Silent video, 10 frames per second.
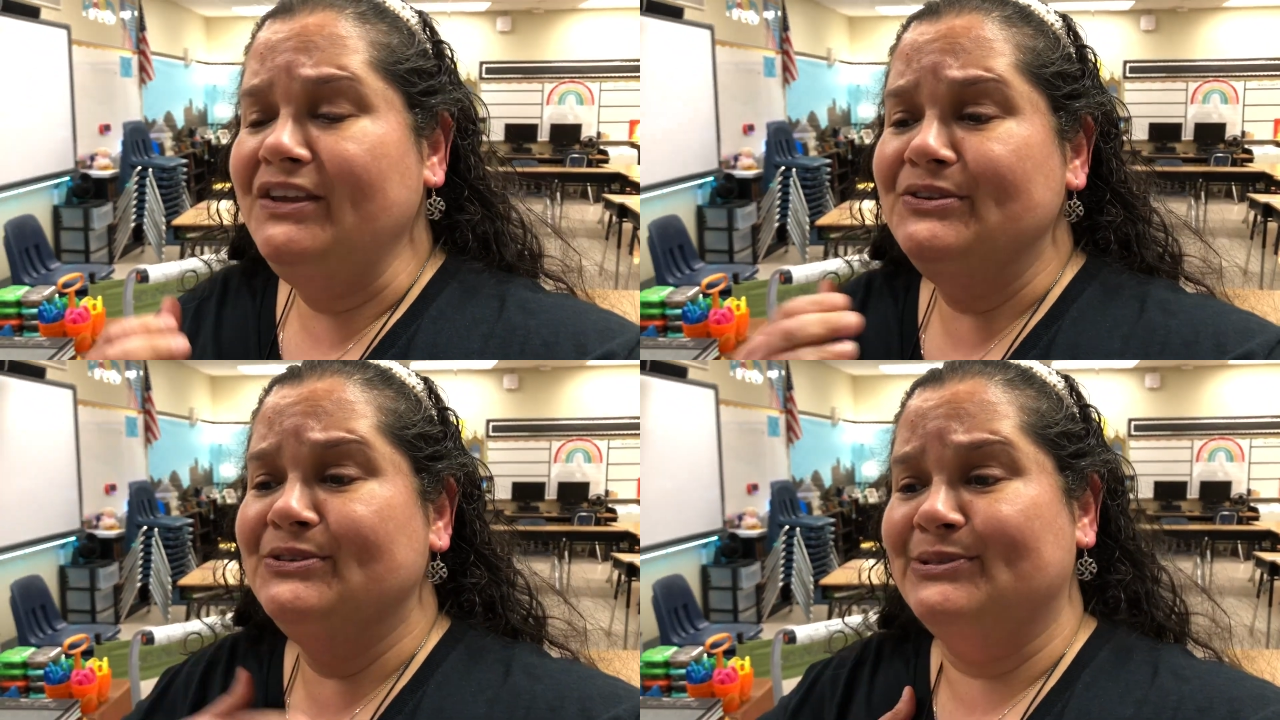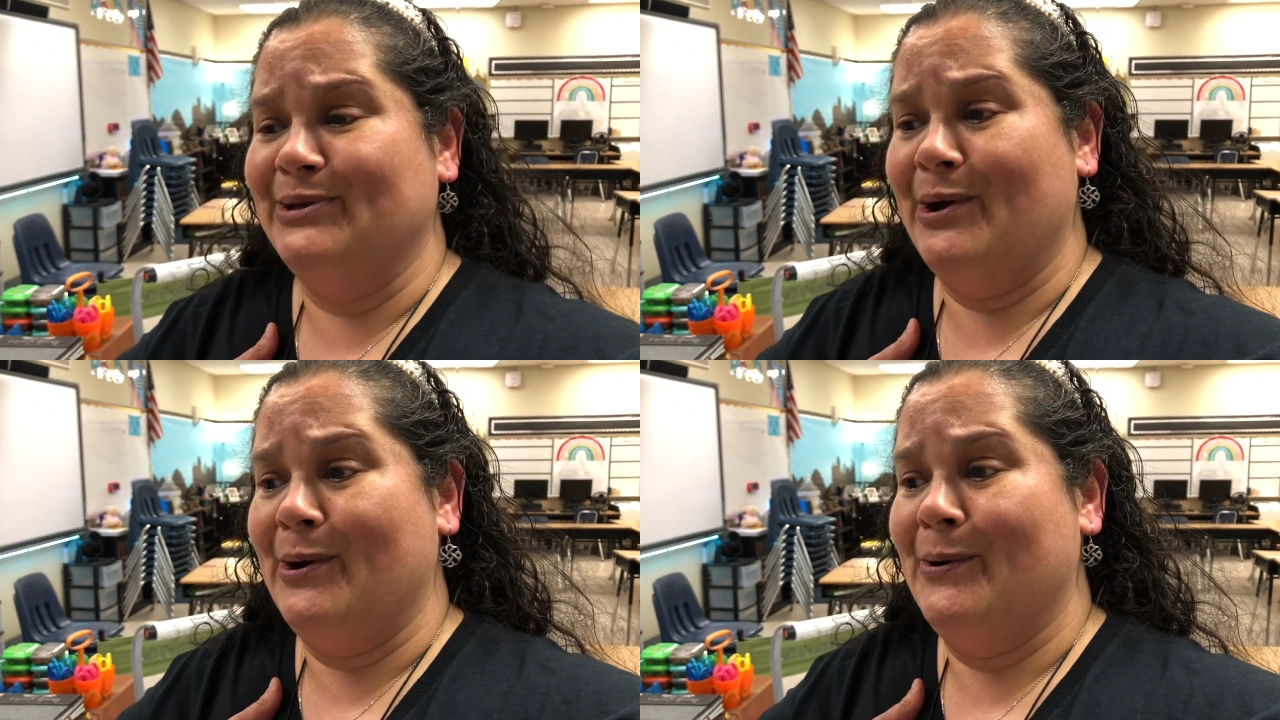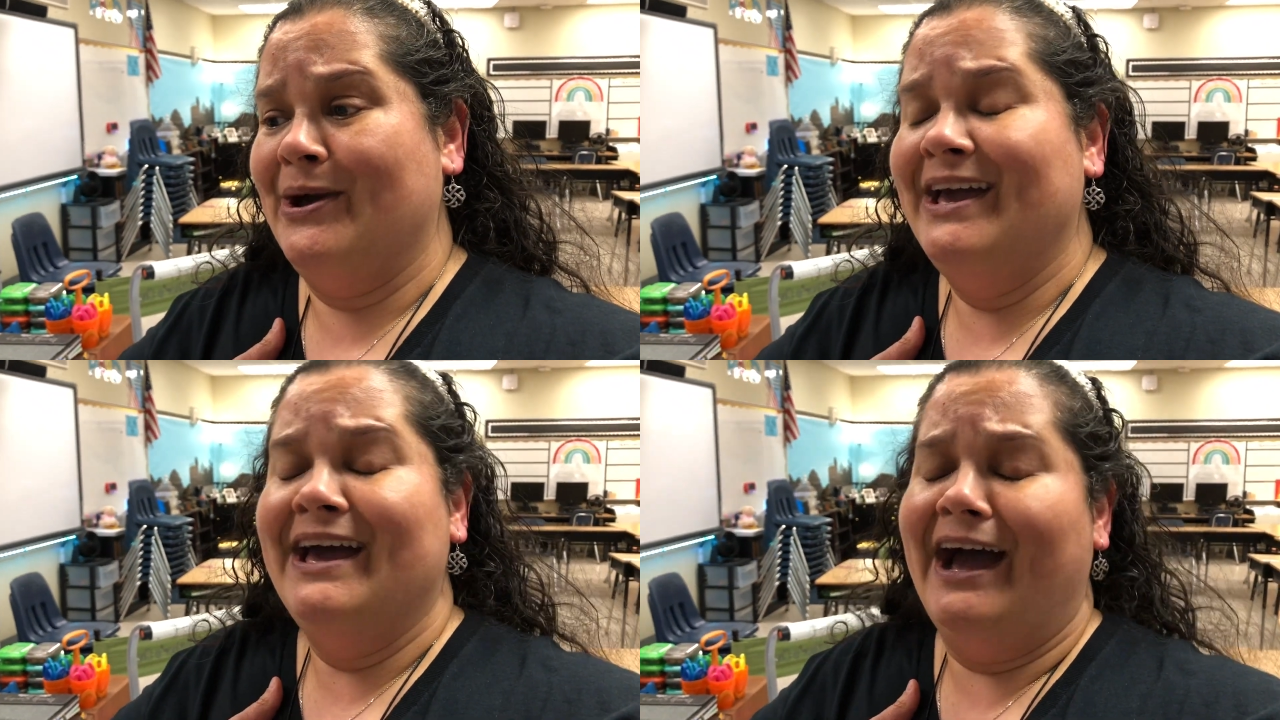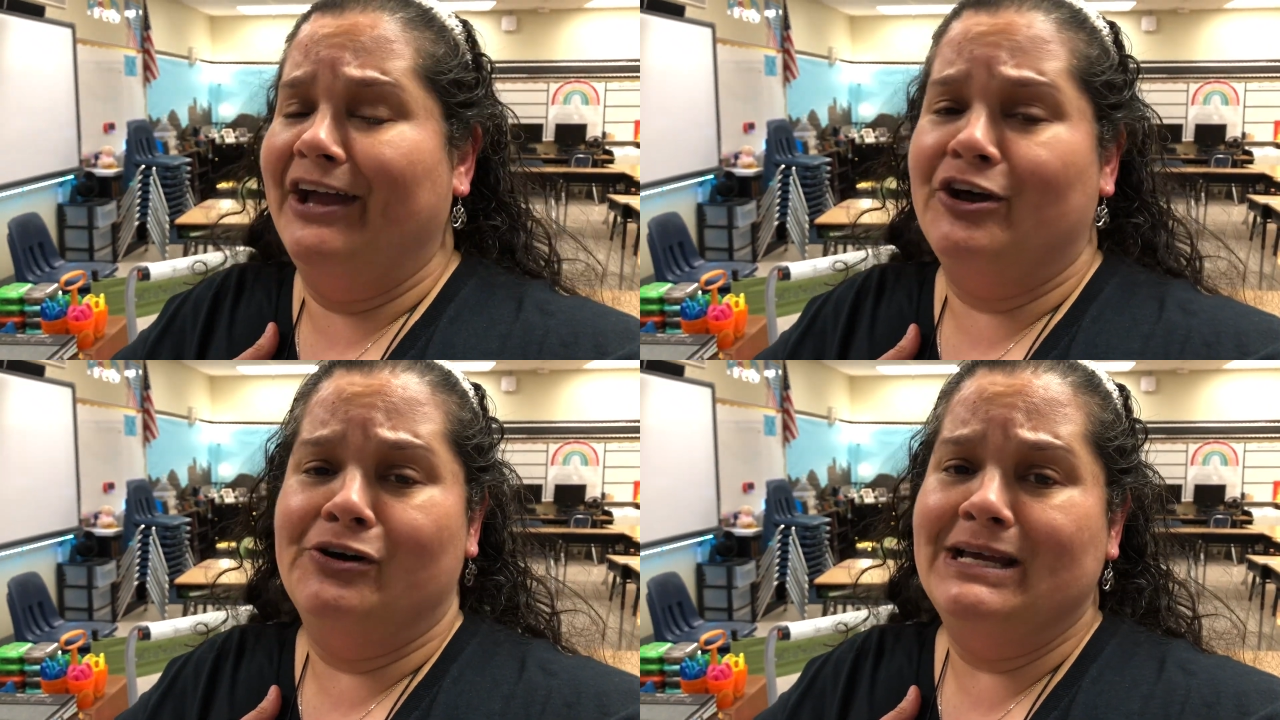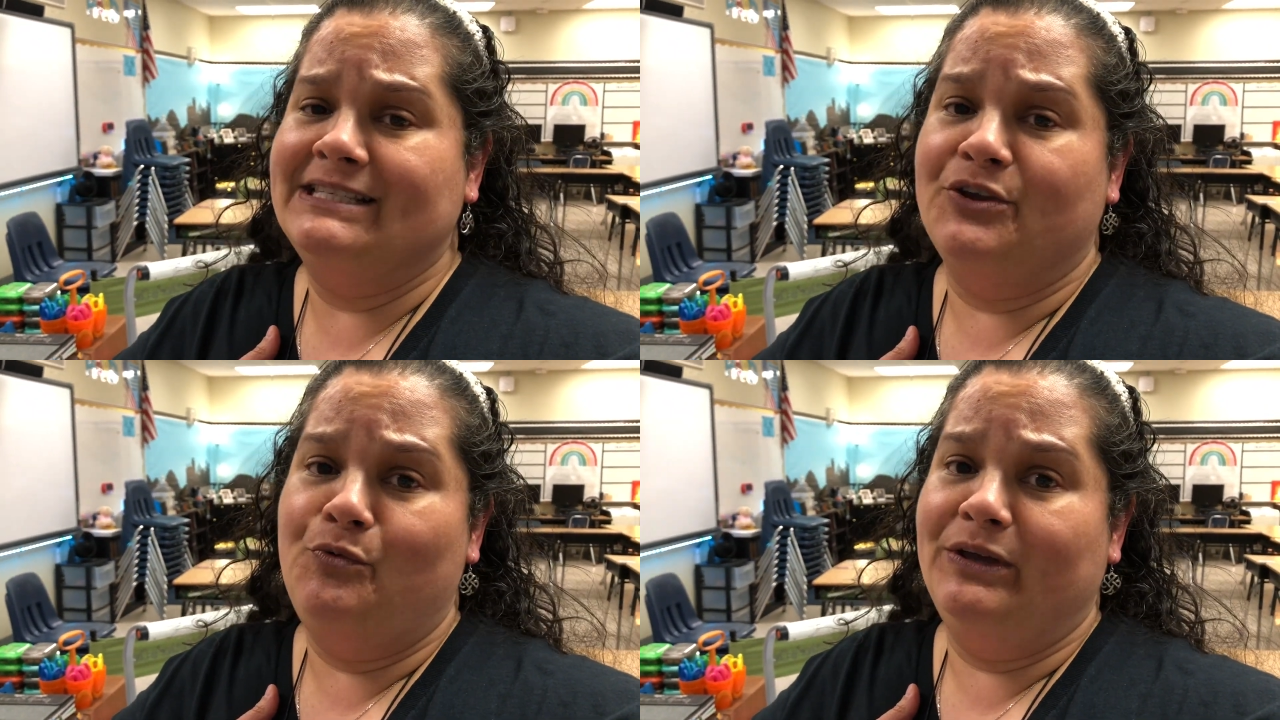So I know
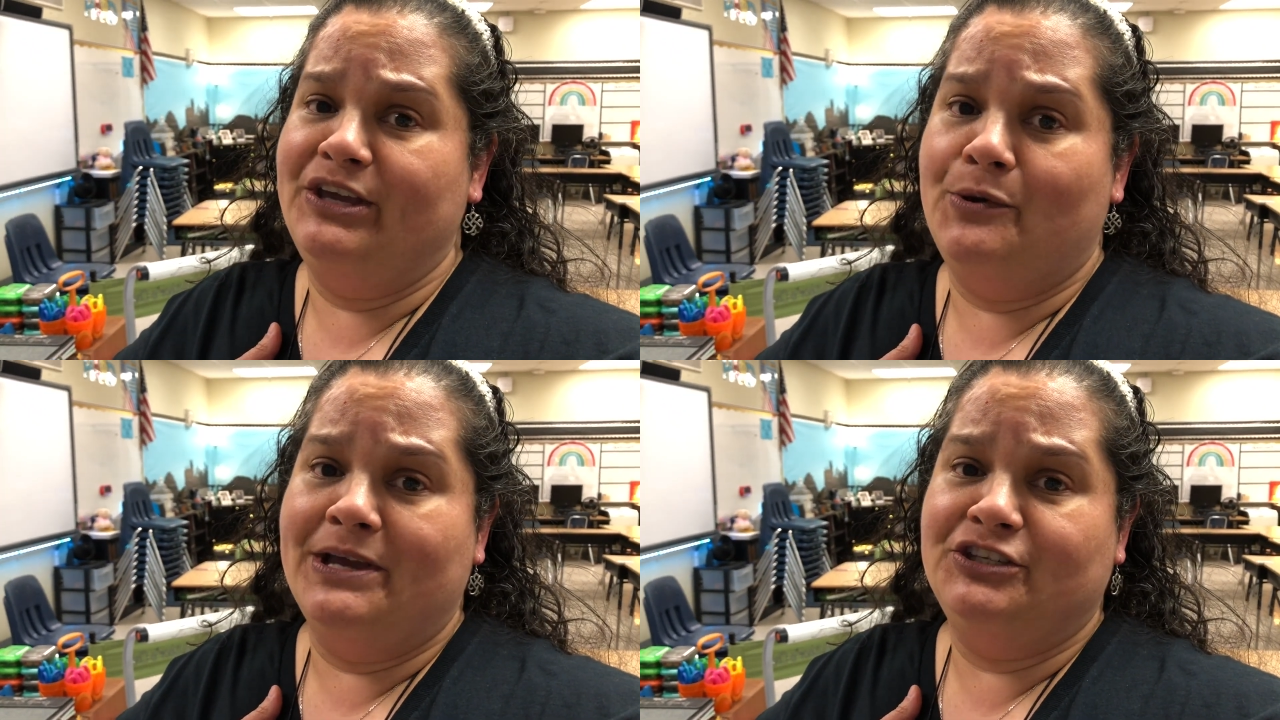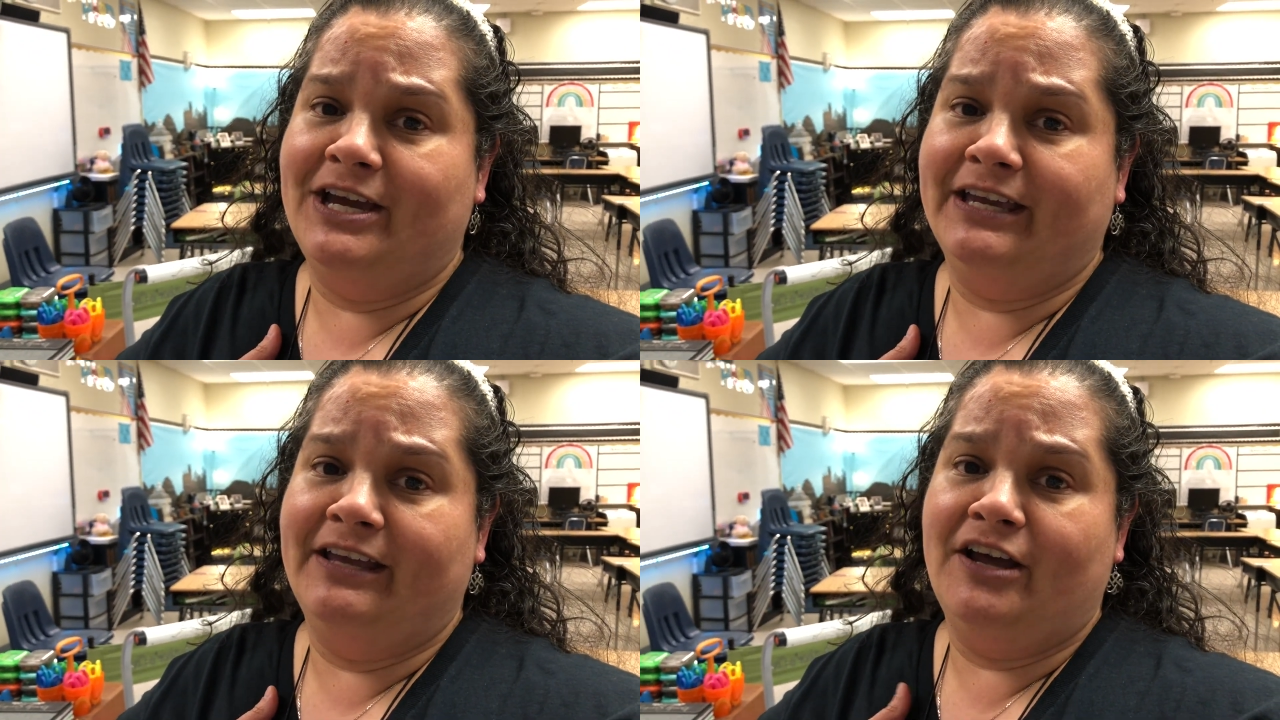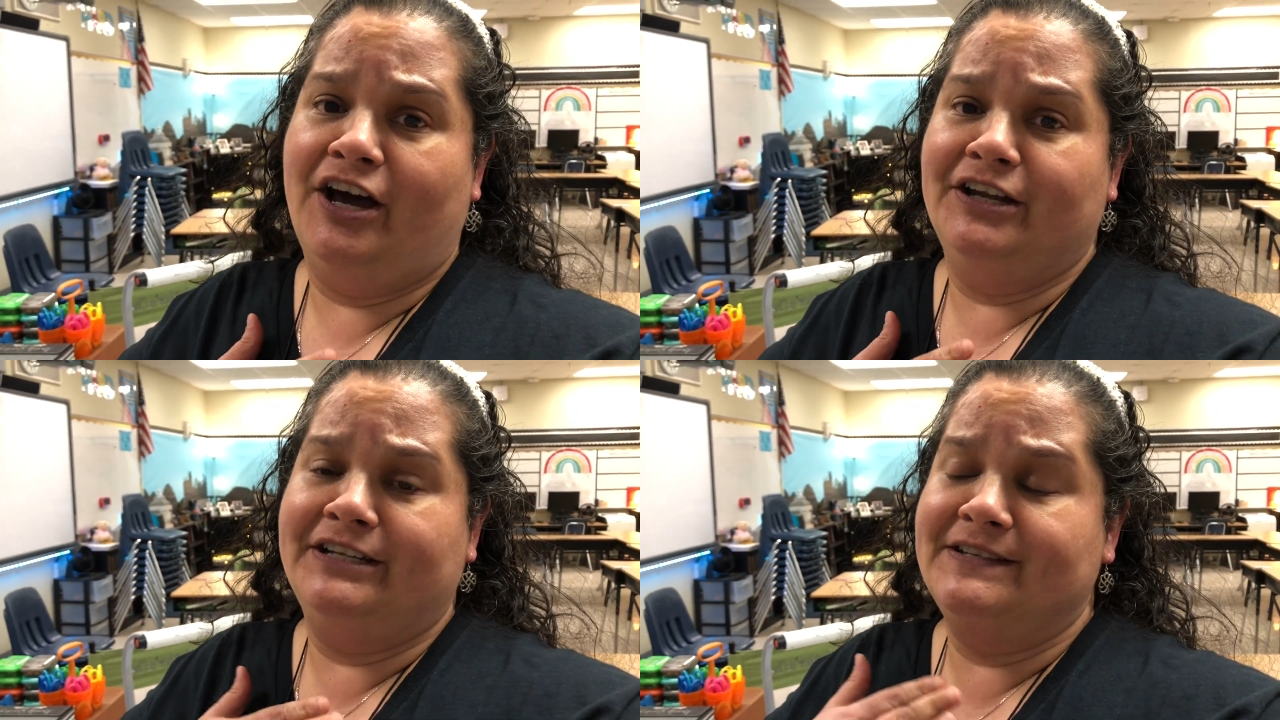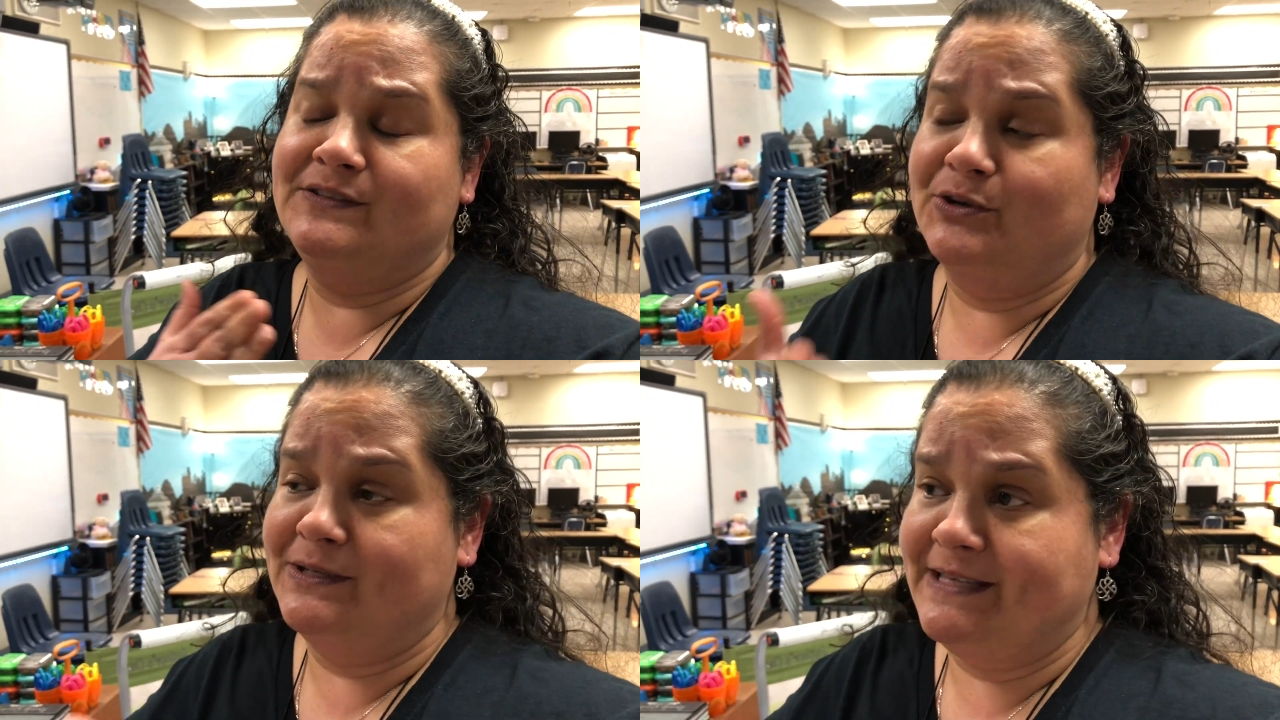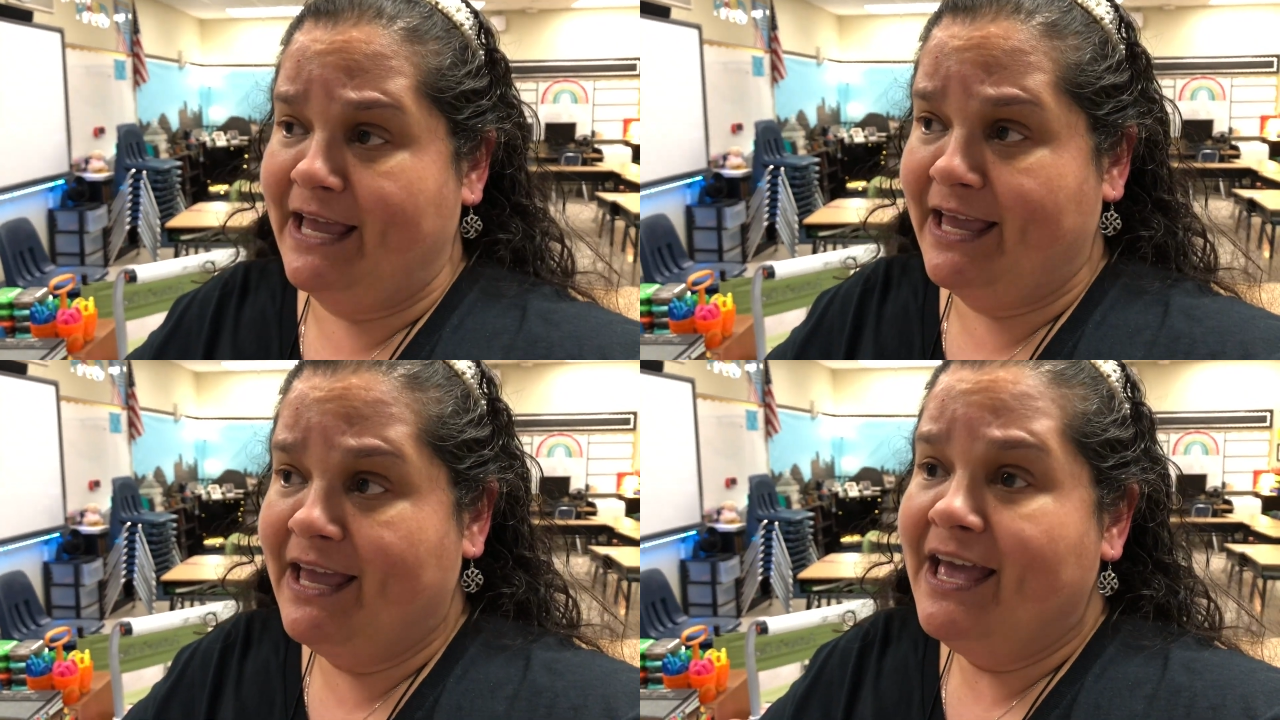it's a really quick check-in on this
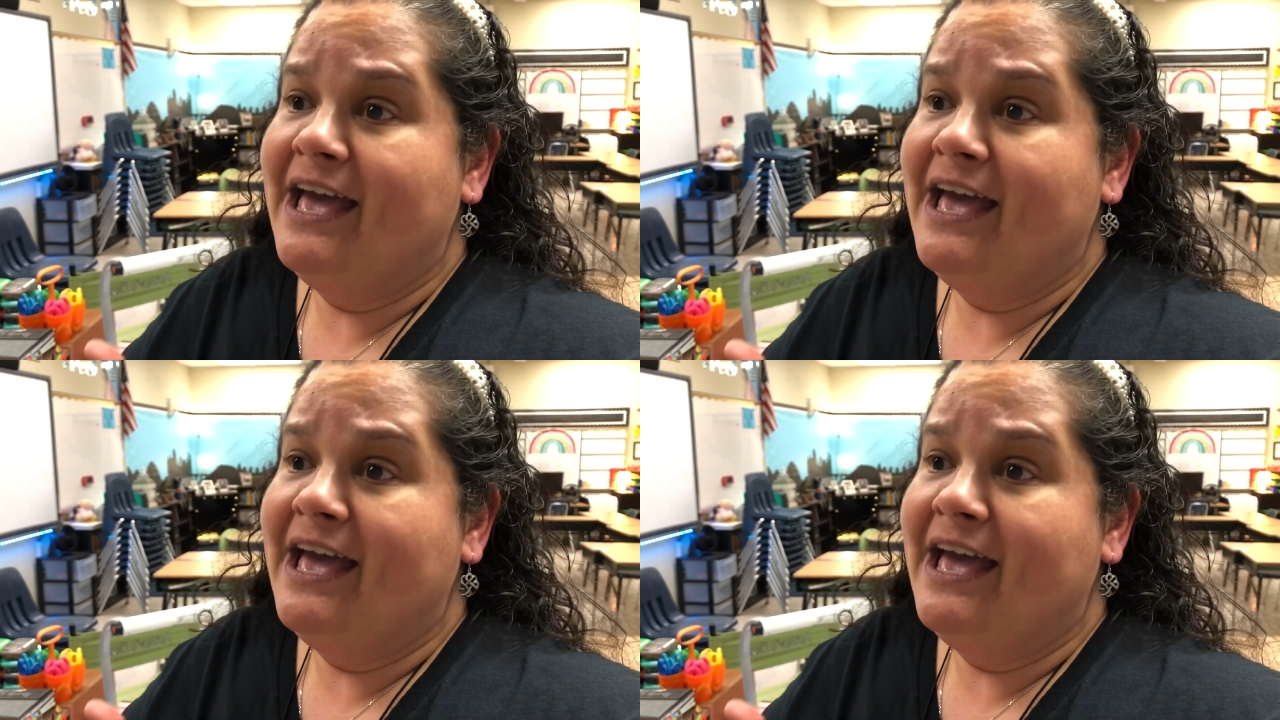Thursday,